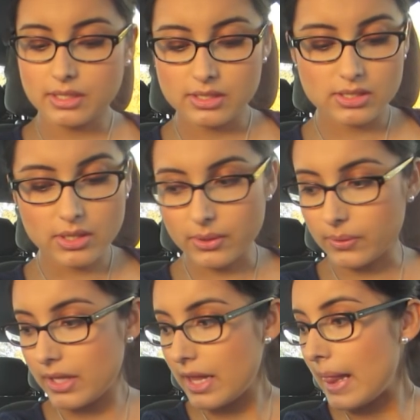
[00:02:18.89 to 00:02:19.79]
So
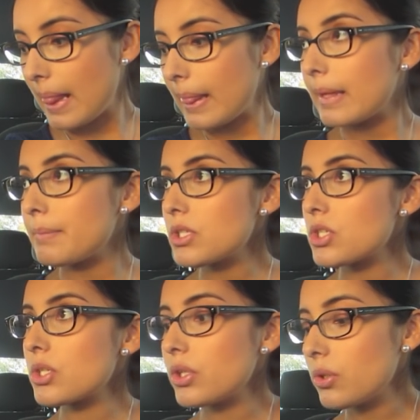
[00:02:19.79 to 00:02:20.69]
let me
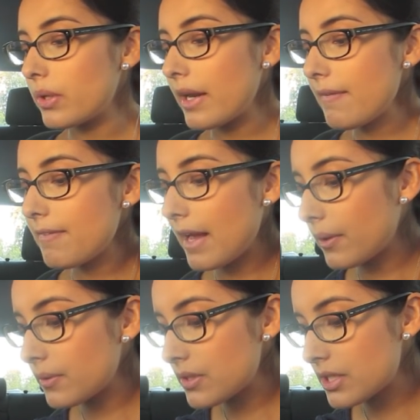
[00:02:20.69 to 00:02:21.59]
show you what I
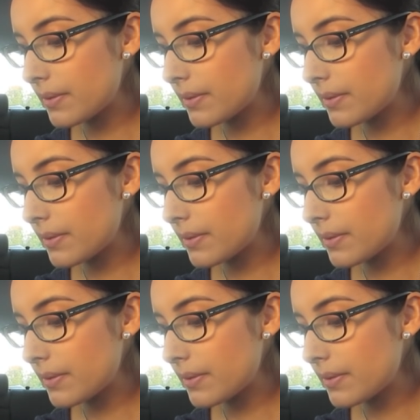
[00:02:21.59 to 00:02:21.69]
found.